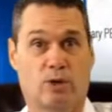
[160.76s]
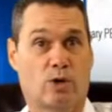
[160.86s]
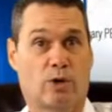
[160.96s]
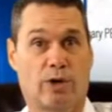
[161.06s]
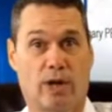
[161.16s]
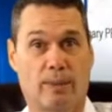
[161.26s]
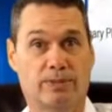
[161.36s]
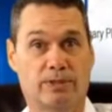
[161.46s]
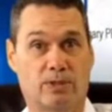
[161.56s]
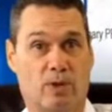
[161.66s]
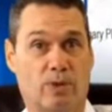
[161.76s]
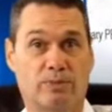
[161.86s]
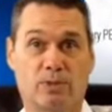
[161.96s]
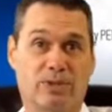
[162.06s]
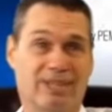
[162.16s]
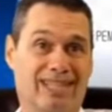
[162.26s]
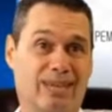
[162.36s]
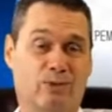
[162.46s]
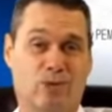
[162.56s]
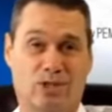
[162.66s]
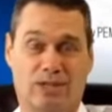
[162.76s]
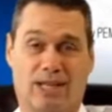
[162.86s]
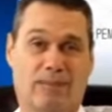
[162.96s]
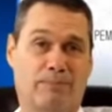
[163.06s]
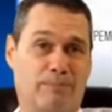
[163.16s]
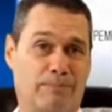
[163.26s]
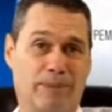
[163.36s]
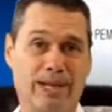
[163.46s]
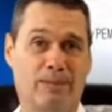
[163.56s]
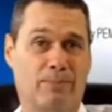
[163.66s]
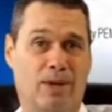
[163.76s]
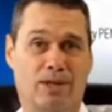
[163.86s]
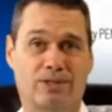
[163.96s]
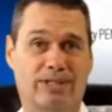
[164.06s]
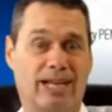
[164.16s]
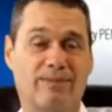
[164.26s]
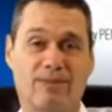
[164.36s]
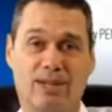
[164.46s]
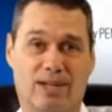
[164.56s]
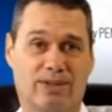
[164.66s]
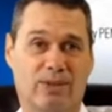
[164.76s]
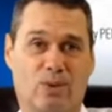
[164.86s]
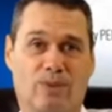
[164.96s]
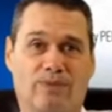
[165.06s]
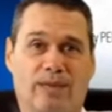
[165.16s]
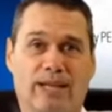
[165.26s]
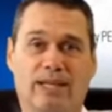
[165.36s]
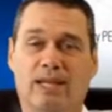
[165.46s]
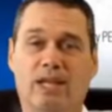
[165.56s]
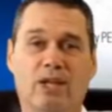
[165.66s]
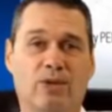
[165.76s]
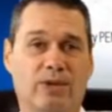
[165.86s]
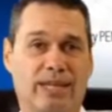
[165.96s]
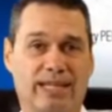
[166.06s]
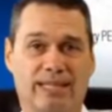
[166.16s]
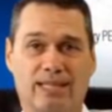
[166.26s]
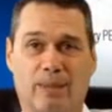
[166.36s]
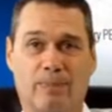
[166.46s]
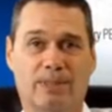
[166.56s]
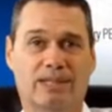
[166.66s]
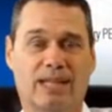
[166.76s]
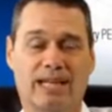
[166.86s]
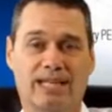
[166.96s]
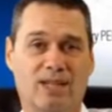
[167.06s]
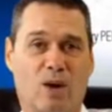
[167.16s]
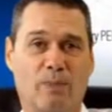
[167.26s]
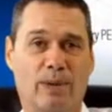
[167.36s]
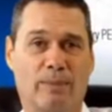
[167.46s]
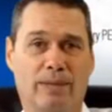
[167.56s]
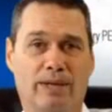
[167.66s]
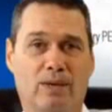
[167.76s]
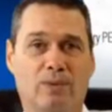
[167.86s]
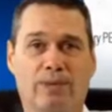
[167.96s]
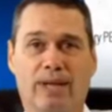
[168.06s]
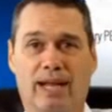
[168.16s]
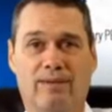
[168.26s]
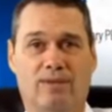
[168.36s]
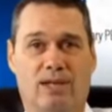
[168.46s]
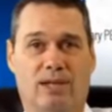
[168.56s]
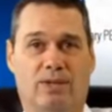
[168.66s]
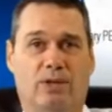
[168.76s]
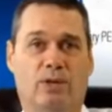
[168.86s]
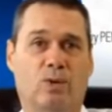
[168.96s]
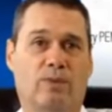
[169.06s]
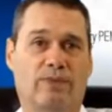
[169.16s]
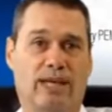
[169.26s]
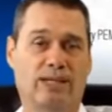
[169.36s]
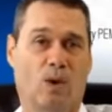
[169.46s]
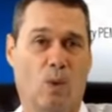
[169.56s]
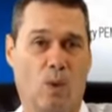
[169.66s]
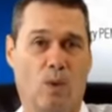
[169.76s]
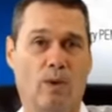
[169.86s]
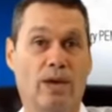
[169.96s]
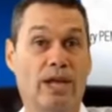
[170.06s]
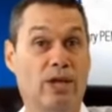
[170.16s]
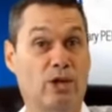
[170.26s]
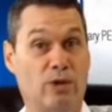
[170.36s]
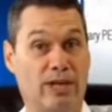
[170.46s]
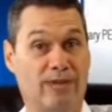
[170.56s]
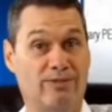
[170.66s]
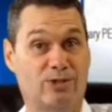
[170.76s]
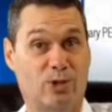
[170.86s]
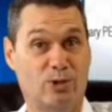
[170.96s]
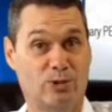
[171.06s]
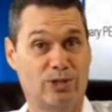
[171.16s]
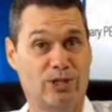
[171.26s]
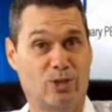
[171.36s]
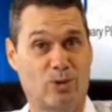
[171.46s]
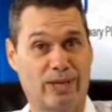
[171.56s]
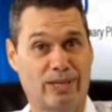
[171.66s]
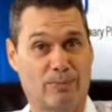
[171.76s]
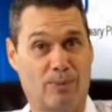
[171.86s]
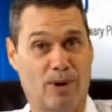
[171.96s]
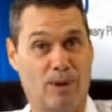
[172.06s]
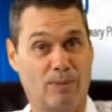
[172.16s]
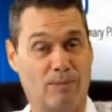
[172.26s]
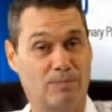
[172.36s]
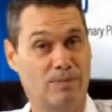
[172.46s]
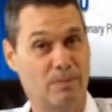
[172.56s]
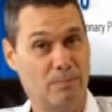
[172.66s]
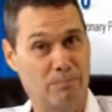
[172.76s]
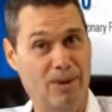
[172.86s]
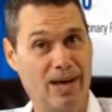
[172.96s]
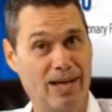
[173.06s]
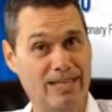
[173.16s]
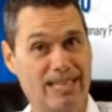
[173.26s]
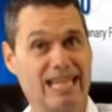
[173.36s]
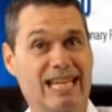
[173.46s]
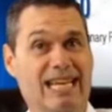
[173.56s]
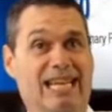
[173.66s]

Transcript: your current options are you can take drugs like beta blockers that have little to no effect. You can take supplements like saw palmetto that have little to no effect. Or you can have surgery to correct the problem, but